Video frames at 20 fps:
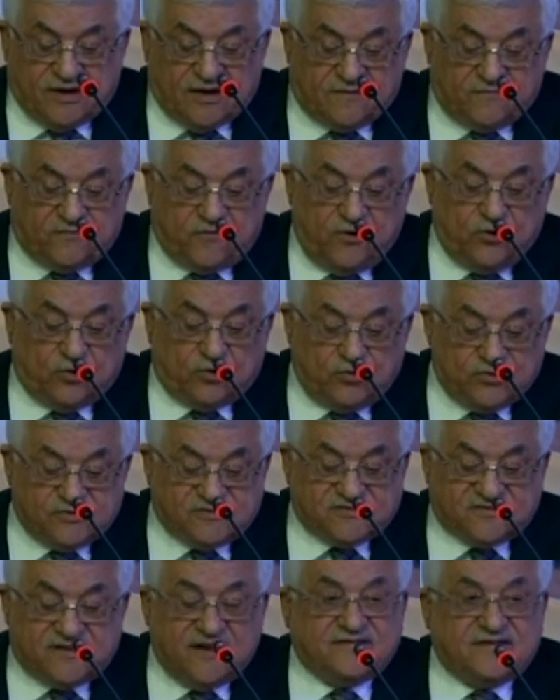goal
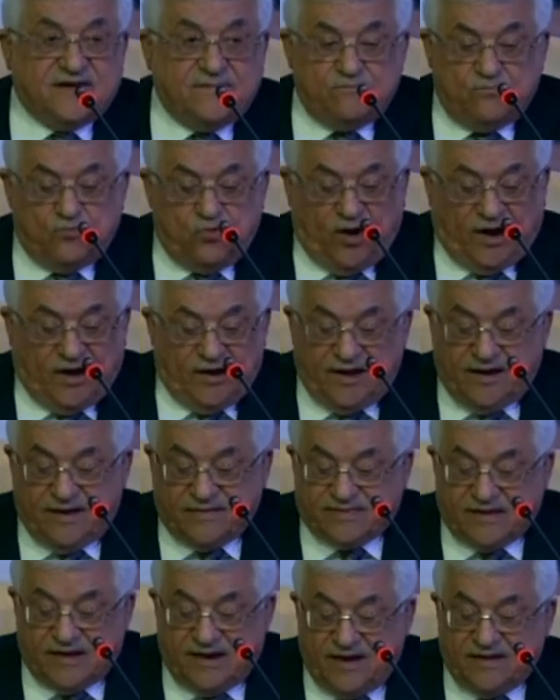through these
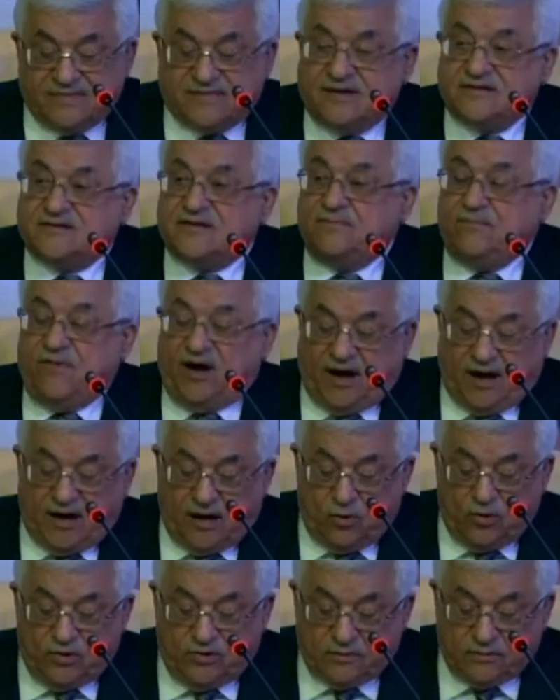plans in
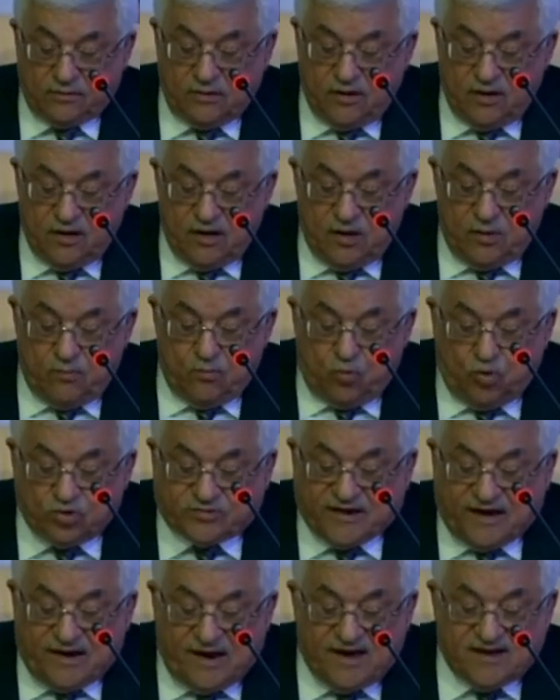Jerusalem are
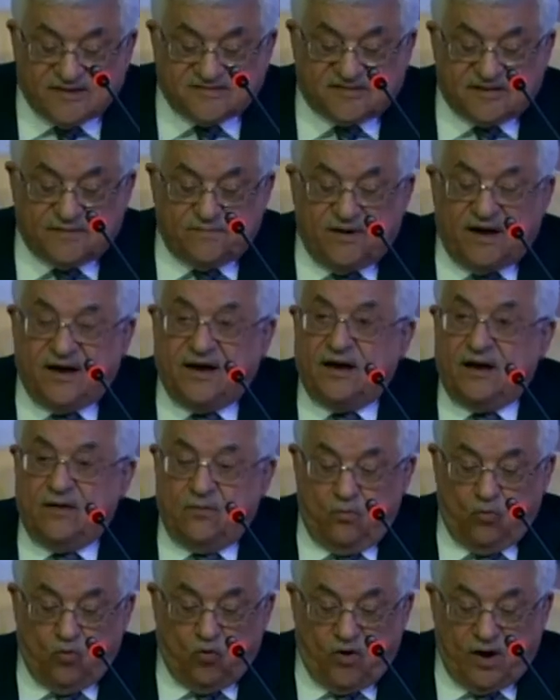being implemented
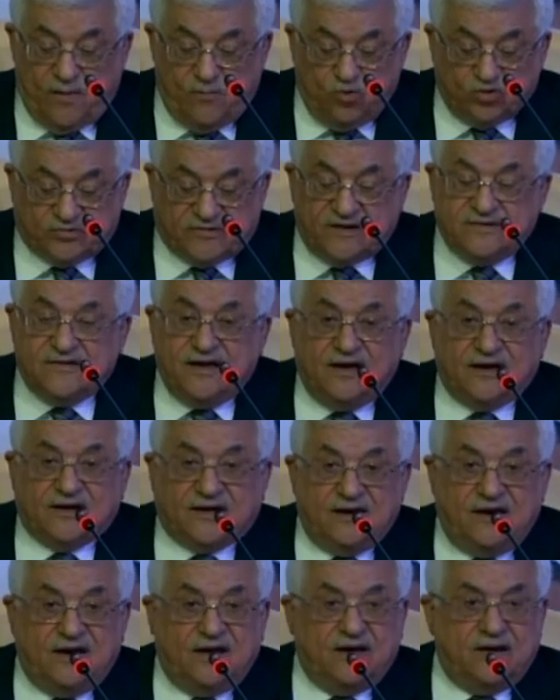on three
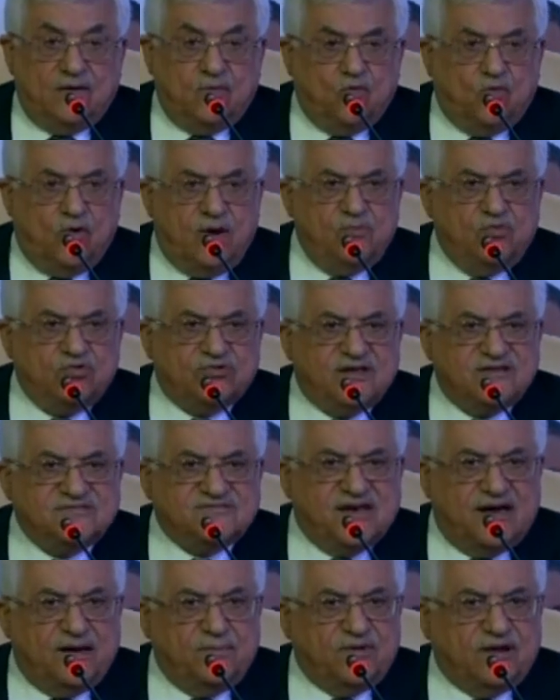correlative,
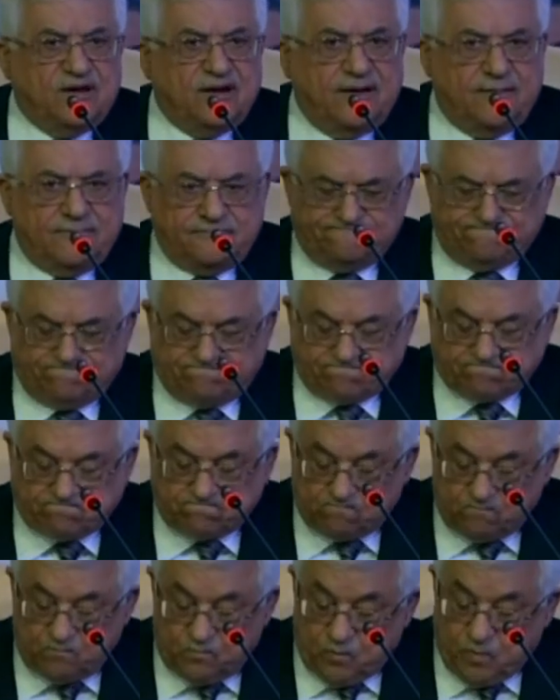interrelated, and
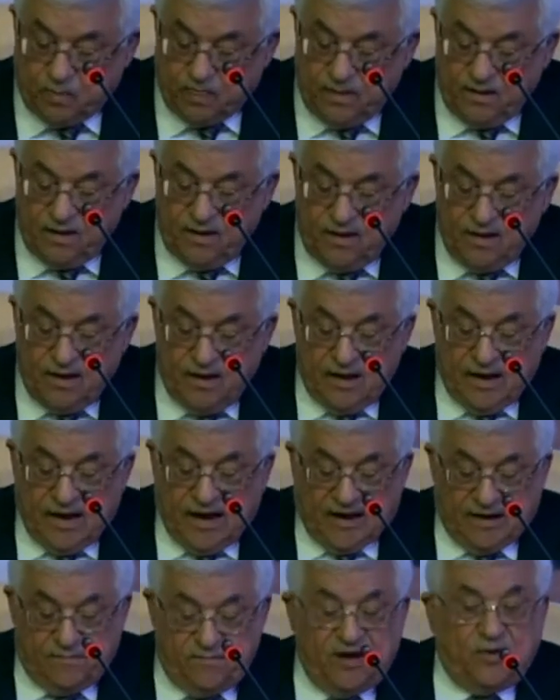synchronous
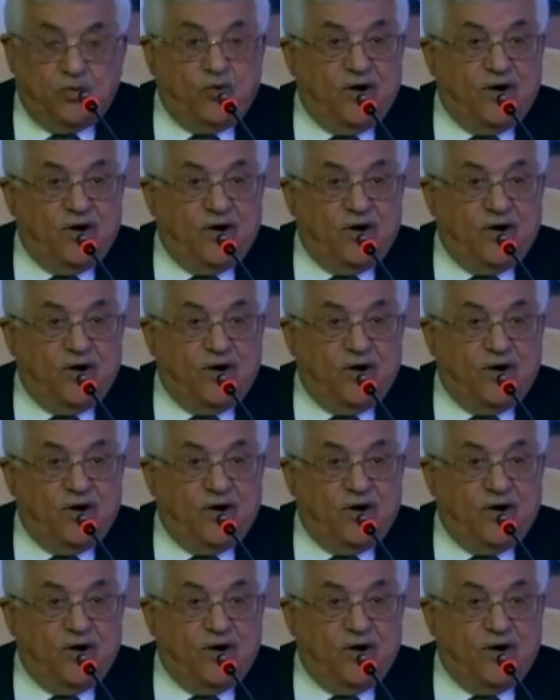axes.